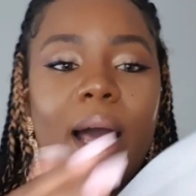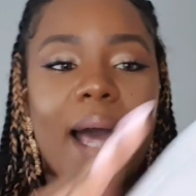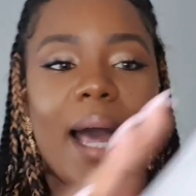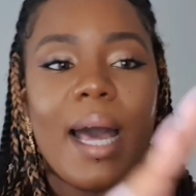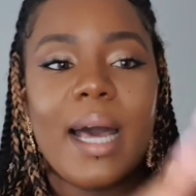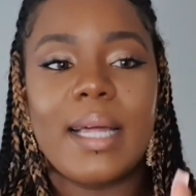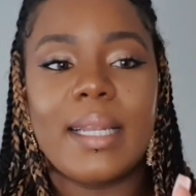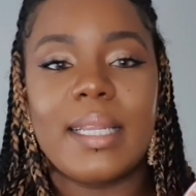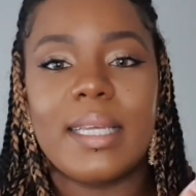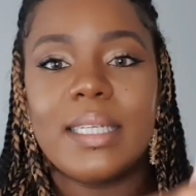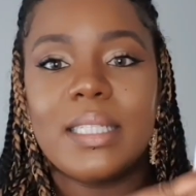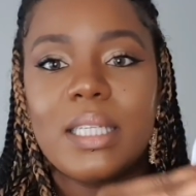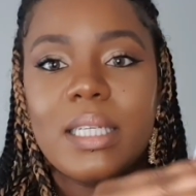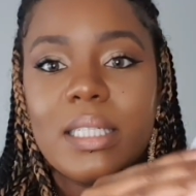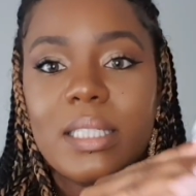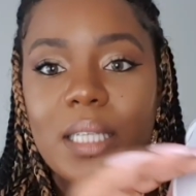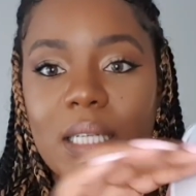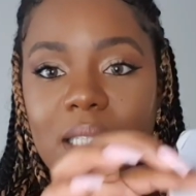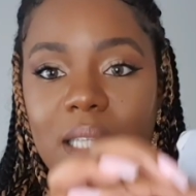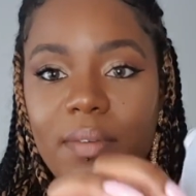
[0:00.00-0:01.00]
and it,
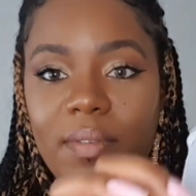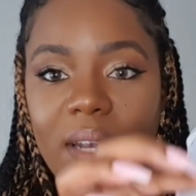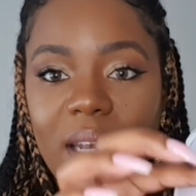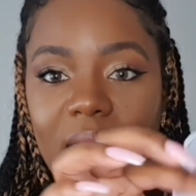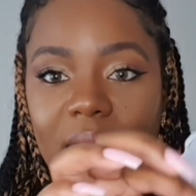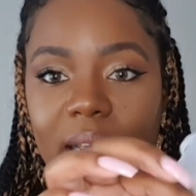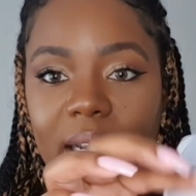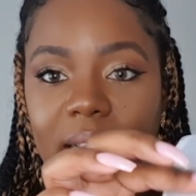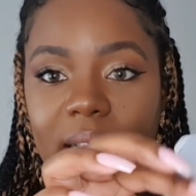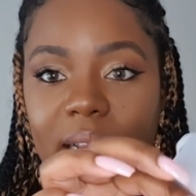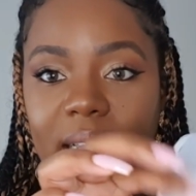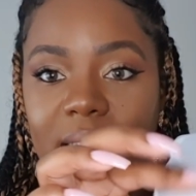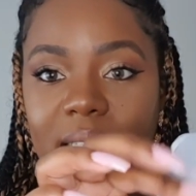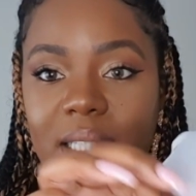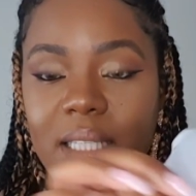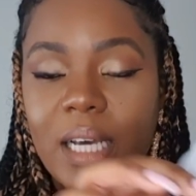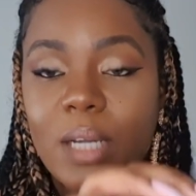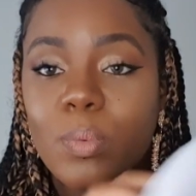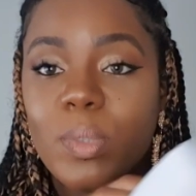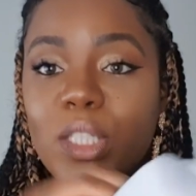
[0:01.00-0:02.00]
it does have a lining
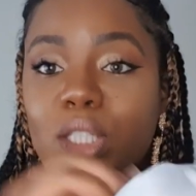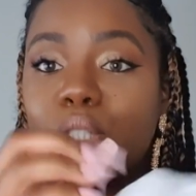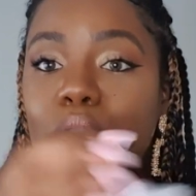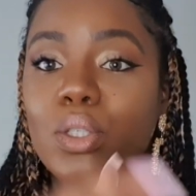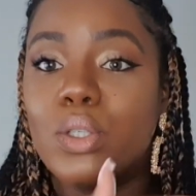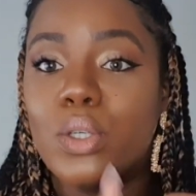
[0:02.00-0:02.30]
inside, which is